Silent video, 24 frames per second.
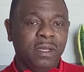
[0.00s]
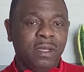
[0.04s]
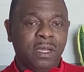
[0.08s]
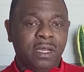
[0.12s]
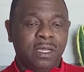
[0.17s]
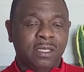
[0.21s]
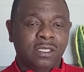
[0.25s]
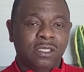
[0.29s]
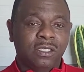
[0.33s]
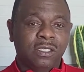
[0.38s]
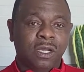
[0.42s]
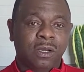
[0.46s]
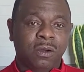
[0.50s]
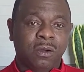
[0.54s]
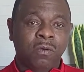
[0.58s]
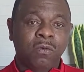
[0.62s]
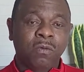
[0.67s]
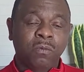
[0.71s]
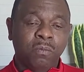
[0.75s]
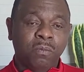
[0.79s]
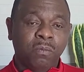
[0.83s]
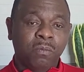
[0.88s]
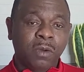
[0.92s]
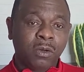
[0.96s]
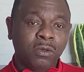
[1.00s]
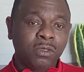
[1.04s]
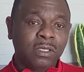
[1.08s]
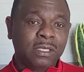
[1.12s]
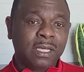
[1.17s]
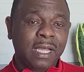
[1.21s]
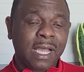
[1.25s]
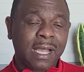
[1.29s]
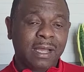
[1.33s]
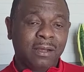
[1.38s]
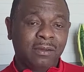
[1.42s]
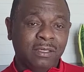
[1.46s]
And so most
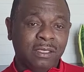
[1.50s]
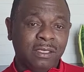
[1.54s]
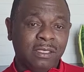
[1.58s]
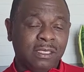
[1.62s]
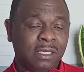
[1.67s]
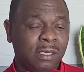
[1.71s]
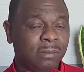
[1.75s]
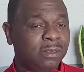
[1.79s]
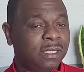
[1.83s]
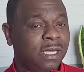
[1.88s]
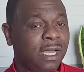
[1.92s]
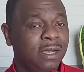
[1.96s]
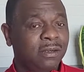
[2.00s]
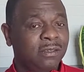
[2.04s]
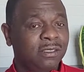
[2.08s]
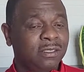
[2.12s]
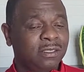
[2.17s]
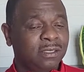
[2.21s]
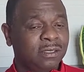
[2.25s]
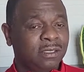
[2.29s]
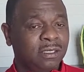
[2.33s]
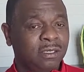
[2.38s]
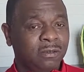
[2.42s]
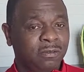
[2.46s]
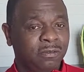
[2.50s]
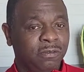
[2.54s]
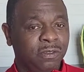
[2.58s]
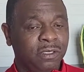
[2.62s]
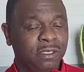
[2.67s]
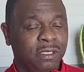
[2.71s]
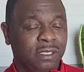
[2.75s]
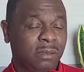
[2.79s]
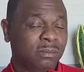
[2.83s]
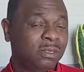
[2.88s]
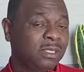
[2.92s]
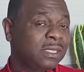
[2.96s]
counties, some counties are different,
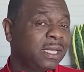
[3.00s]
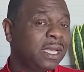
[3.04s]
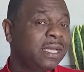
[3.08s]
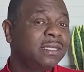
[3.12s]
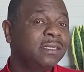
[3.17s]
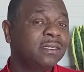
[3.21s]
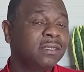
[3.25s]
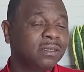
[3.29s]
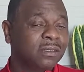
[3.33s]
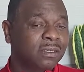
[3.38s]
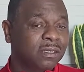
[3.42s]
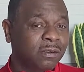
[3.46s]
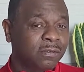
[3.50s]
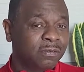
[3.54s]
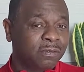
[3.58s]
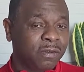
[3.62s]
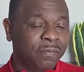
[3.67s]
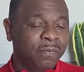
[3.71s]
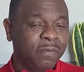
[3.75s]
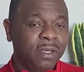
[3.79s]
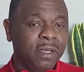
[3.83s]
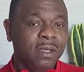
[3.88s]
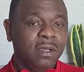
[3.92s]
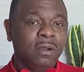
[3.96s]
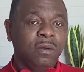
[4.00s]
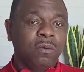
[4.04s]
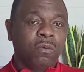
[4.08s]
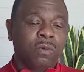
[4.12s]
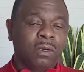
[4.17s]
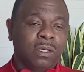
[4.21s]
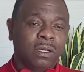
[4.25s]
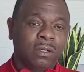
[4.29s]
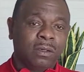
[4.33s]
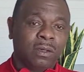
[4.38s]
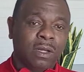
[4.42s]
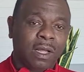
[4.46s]
some states are different,
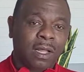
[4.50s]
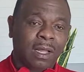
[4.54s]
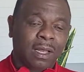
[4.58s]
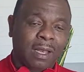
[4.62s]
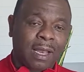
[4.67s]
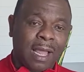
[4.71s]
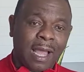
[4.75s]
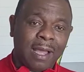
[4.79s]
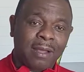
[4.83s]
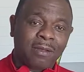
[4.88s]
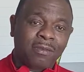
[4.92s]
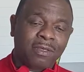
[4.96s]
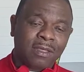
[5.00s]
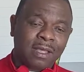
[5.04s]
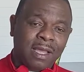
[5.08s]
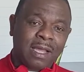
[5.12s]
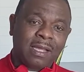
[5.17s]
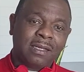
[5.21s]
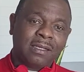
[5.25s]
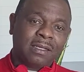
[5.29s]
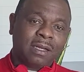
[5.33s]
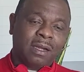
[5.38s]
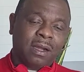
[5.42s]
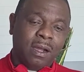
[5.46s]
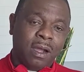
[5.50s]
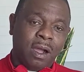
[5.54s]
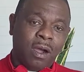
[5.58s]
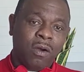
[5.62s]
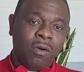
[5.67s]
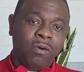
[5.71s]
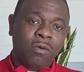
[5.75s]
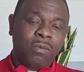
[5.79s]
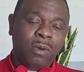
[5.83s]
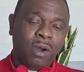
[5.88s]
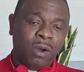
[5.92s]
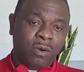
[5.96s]
will allow that
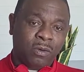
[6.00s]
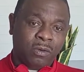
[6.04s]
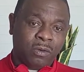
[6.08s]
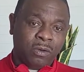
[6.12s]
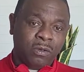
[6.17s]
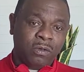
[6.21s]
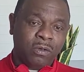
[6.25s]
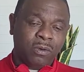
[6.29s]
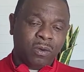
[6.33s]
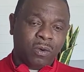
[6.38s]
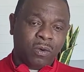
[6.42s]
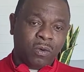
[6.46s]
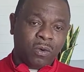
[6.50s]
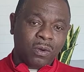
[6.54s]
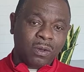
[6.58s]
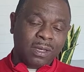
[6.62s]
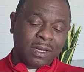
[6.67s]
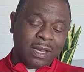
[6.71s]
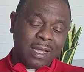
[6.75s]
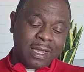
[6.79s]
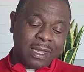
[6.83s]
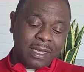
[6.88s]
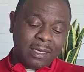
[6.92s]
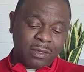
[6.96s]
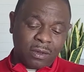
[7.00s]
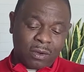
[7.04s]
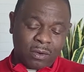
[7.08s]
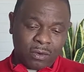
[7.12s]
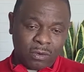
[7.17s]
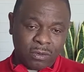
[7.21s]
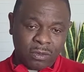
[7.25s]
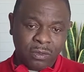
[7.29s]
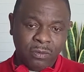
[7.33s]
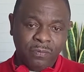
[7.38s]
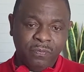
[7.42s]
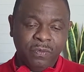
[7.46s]
homeowner or
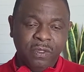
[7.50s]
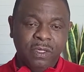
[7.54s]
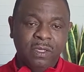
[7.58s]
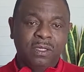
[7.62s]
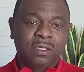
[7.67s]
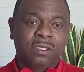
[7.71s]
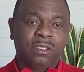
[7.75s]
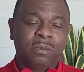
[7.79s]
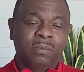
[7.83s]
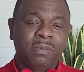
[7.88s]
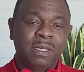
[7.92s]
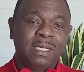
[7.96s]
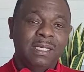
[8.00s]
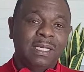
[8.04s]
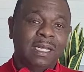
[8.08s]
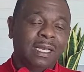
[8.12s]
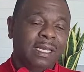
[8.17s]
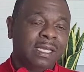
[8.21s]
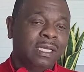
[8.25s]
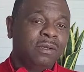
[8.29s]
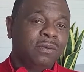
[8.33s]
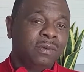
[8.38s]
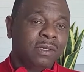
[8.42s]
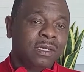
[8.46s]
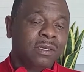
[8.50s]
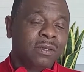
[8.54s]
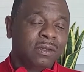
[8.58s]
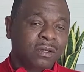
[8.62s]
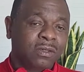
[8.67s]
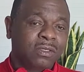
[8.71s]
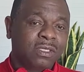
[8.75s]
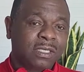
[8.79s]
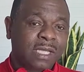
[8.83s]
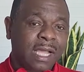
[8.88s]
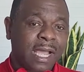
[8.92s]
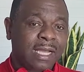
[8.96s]
landowner to be delinquent on
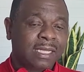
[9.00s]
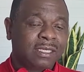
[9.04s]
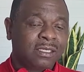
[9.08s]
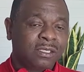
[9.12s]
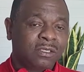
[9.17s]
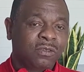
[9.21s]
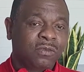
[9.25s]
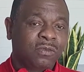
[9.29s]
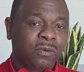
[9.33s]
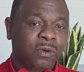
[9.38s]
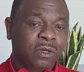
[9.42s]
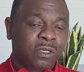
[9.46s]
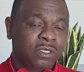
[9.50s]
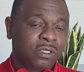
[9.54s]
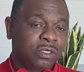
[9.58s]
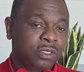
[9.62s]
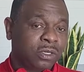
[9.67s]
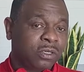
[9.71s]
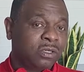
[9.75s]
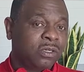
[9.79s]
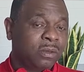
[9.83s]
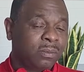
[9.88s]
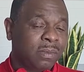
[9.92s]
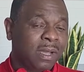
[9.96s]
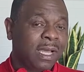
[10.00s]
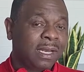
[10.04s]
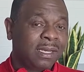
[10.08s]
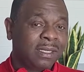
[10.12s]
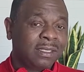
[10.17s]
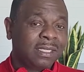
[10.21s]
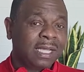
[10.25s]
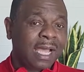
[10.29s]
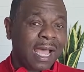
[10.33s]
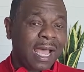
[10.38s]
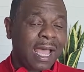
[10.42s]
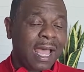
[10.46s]
those taxes for a certain amount of
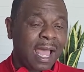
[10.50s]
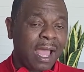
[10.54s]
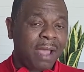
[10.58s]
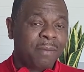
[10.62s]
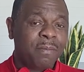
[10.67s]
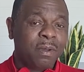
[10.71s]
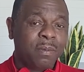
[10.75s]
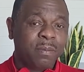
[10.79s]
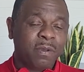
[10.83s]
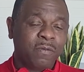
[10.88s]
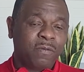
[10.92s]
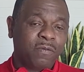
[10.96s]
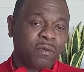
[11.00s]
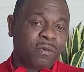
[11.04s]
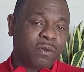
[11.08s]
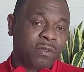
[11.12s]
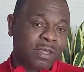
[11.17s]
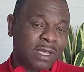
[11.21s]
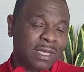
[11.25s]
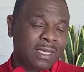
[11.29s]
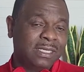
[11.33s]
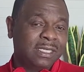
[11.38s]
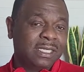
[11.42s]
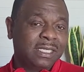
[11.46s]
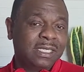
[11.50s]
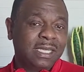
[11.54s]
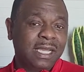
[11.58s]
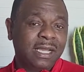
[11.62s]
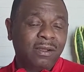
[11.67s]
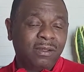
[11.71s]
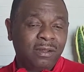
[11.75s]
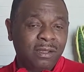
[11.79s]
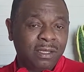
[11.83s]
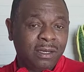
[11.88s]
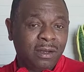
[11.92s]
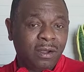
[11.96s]
time before they
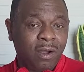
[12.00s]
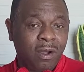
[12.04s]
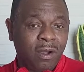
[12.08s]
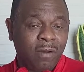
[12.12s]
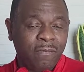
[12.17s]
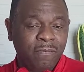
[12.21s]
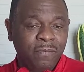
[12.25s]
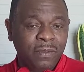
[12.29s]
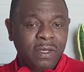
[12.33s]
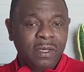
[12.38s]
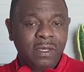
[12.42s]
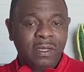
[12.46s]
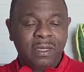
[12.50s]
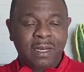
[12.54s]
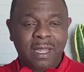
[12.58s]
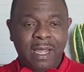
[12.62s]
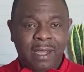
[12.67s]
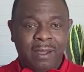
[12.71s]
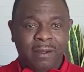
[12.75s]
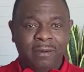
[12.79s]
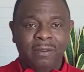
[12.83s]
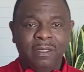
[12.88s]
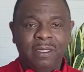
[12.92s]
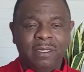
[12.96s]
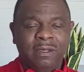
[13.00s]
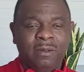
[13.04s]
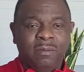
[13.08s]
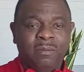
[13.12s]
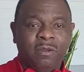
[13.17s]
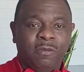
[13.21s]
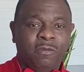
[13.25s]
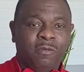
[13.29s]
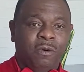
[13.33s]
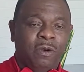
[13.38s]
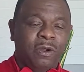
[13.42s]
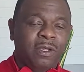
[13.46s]
sell it off. Now,
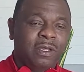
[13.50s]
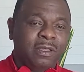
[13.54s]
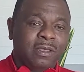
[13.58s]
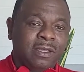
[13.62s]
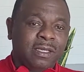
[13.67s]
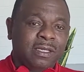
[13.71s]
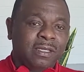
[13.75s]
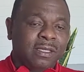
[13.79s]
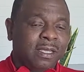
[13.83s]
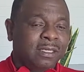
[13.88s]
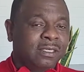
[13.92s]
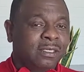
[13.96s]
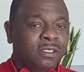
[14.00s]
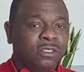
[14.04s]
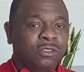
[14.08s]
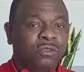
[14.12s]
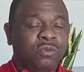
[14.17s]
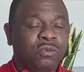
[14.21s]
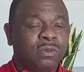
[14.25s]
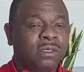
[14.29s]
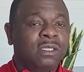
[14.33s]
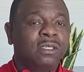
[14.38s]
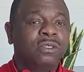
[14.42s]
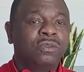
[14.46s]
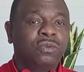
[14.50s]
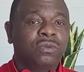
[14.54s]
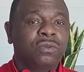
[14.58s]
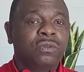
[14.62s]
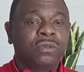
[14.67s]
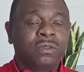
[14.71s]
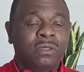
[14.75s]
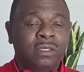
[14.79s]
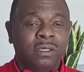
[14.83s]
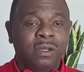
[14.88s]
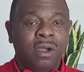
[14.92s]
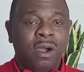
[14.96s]
before you think that's just really
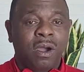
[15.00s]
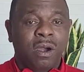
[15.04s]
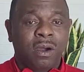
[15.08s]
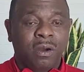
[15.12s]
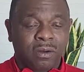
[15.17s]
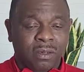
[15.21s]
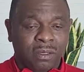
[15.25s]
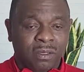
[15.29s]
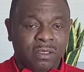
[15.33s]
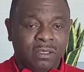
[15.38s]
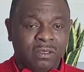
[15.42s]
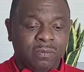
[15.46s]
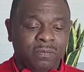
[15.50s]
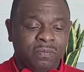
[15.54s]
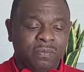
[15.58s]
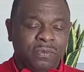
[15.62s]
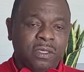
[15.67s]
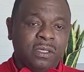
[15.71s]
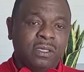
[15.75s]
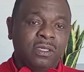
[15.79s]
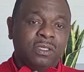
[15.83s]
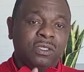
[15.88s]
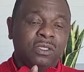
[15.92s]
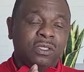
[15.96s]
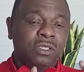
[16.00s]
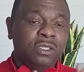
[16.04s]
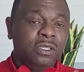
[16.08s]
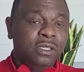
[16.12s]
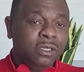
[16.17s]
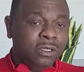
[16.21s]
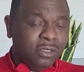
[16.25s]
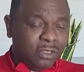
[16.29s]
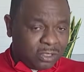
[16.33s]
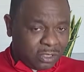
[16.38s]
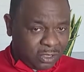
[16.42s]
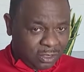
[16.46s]
cruel and heartless,
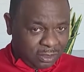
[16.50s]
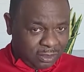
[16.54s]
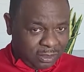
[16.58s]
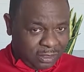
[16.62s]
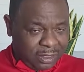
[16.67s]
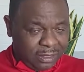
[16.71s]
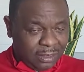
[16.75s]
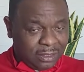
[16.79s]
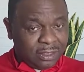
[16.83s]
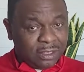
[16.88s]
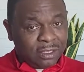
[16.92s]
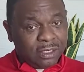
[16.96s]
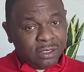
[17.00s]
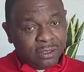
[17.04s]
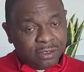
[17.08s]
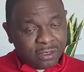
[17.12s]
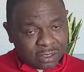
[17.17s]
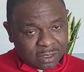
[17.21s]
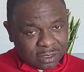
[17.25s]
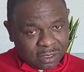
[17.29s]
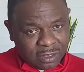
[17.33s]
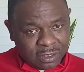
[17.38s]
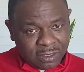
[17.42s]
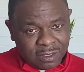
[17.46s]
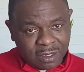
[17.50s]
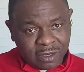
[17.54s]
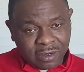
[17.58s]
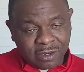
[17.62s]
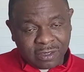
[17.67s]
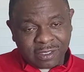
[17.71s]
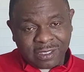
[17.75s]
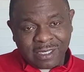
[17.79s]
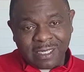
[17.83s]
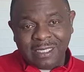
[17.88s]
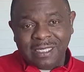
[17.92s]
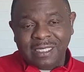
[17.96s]
usually
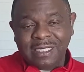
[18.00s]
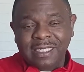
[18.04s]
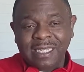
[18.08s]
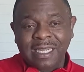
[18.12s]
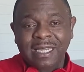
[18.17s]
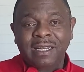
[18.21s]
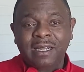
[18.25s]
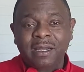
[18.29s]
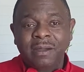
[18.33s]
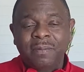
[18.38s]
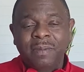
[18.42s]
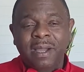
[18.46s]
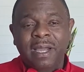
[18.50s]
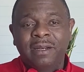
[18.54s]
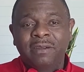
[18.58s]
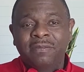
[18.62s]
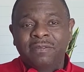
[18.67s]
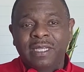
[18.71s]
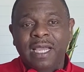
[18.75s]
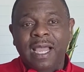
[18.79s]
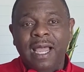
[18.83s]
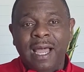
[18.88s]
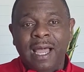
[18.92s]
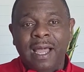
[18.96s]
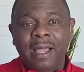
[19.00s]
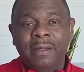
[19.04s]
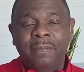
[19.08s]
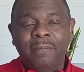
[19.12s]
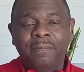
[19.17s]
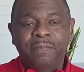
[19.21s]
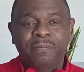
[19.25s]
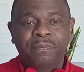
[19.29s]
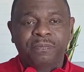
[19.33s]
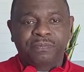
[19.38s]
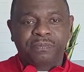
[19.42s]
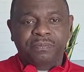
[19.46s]
there's a set amount of
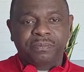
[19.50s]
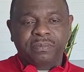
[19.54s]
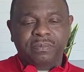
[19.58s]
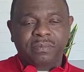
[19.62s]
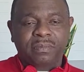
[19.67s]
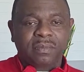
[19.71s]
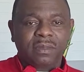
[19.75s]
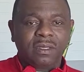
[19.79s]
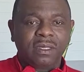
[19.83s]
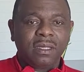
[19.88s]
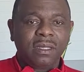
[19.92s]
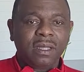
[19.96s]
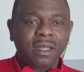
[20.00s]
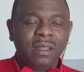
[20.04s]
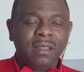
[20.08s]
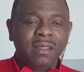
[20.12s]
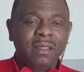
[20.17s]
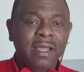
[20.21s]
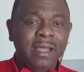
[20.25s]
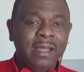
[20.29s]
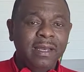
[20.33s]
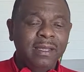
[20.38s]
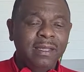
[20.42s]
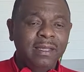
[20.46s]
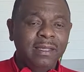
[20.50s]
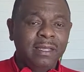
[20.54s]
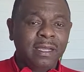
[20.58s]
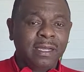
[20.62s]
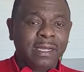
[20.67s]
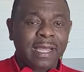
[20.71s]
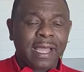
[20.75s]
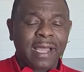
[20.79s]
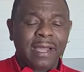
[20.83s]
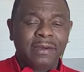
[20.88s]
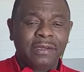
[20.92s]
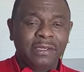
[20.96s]
time that the
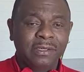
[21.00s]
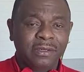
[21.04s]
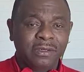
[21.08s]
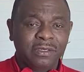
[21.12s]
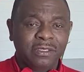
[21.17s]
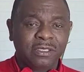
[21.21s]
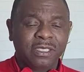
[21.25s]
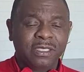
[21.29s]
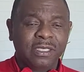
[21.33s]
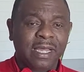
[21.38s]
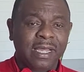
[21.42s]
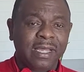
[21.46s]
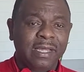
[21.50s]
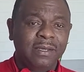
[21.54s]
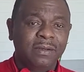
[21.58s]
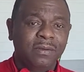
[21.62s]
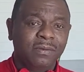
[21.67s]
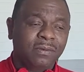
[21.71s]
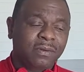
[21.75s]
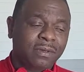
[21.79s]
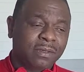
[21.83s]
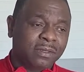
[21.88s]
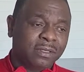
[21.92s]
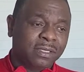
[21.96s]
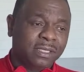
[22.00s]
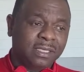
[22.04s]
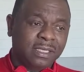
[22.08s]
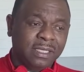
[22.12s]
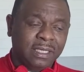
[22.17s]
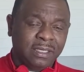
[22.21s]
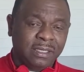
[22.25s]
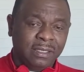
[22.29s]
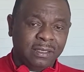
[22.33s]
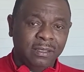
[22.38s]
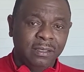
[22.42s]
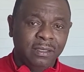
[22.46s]
county or the state or the
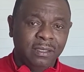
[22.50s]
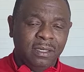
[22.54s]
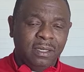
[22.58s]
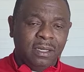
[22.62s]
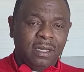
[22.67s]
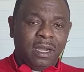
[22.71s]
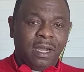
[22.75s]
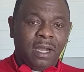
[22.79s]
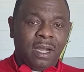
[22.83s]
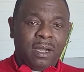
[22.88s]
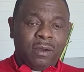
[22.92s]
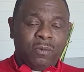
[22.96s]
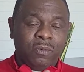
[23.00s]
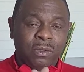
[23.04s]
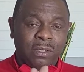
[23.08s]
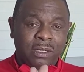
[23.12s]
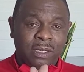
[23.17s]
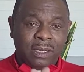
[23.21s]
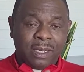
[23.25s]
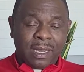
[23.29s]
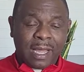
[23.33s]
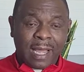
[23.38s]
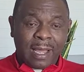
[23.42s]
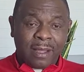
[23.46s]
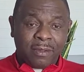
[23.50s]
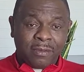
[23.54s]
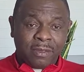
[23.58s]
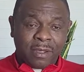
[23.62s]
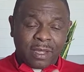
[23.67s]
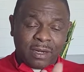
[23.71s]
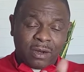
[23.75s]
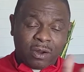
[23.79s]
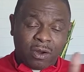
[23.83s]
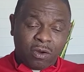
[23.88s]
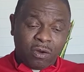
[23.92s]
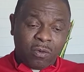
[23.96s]
city will allow
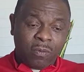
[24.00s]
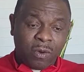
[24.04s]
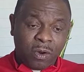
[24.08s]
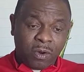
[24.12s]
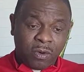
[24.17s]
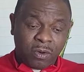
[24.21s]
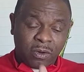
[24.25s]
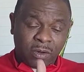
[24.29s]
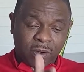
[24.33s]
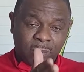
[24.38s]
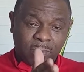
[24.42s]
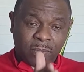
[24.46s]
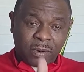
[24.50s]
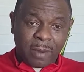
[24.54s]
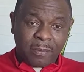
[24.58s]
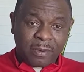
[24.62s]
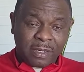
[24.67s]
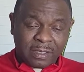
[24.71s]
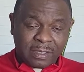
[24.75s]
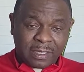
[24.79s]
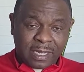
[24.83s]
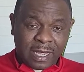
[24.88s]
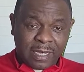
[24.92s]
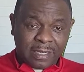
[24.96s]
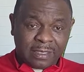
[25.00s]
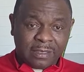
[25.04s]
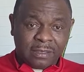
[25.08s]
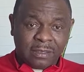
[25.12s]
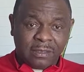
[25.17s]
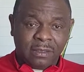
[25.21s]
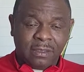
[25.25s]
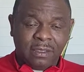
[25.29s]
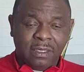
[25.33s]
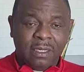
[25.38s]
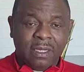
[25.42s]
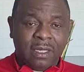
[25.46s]
that homeowner or property
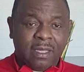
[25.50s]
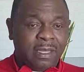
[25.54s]
taxes.